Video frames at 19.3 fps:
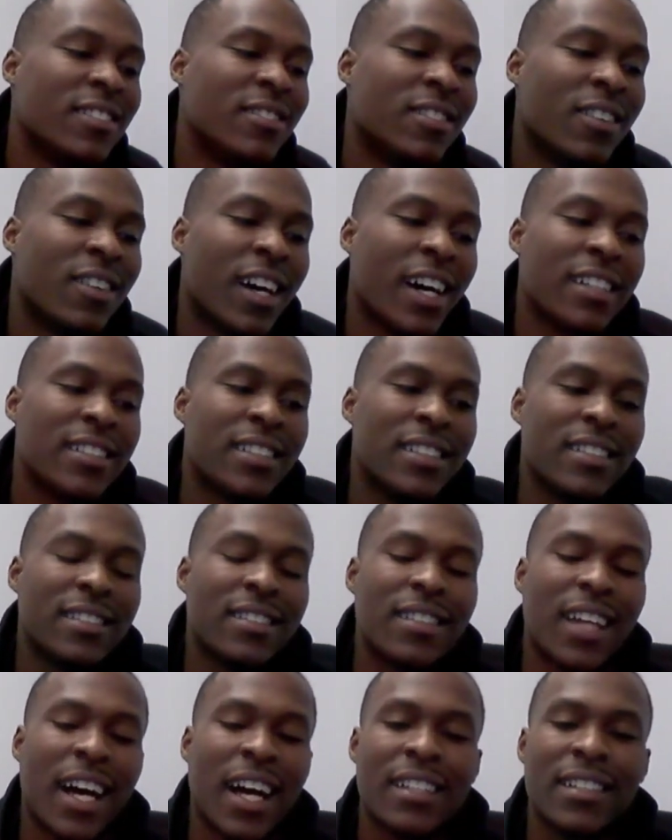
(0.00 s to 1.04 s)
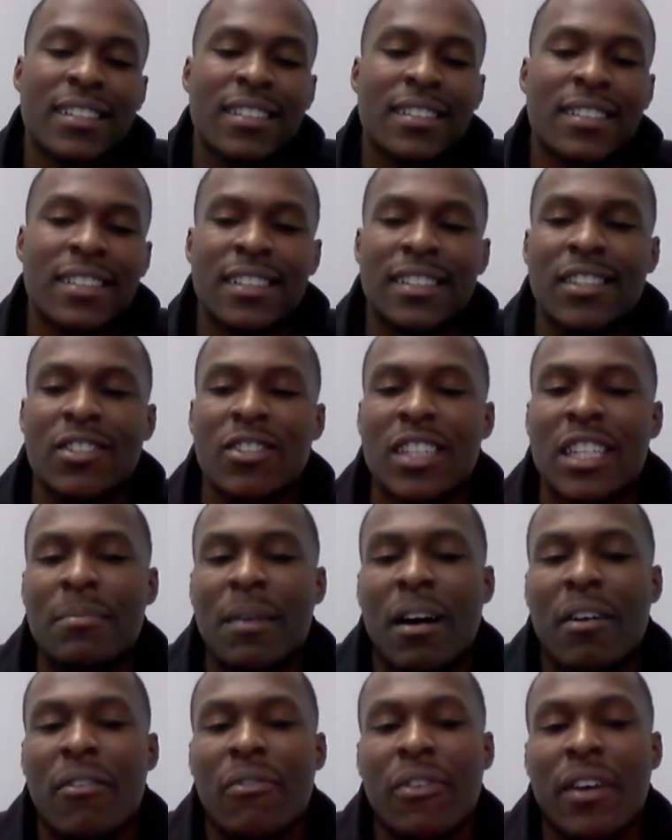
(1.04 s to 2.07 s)
You know, I just, I just continue to keep
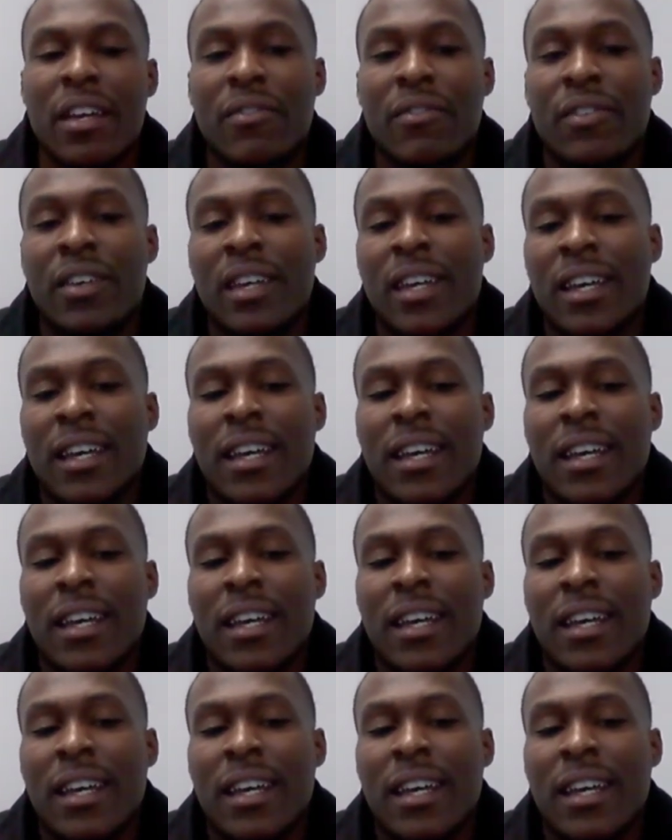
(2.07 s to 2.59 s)
my faith.